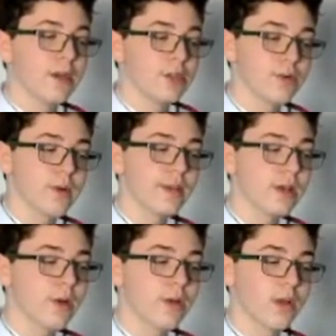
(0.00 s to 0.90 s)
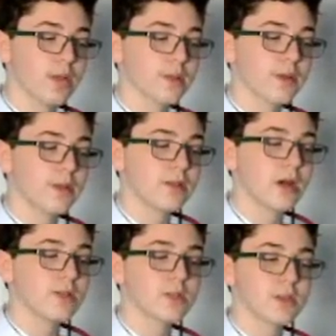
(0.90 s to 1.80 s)
During the colonoscopy, the
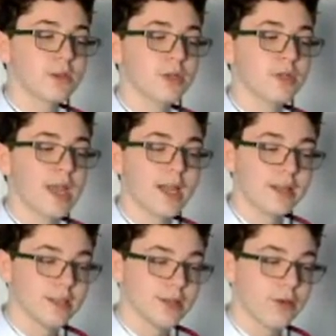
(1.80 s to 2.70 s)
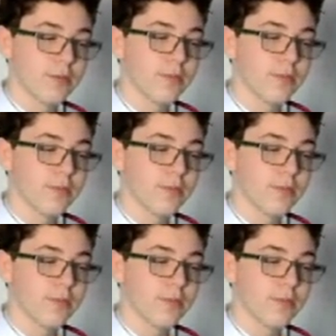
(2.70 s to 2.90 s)
doctors will use an endoscope,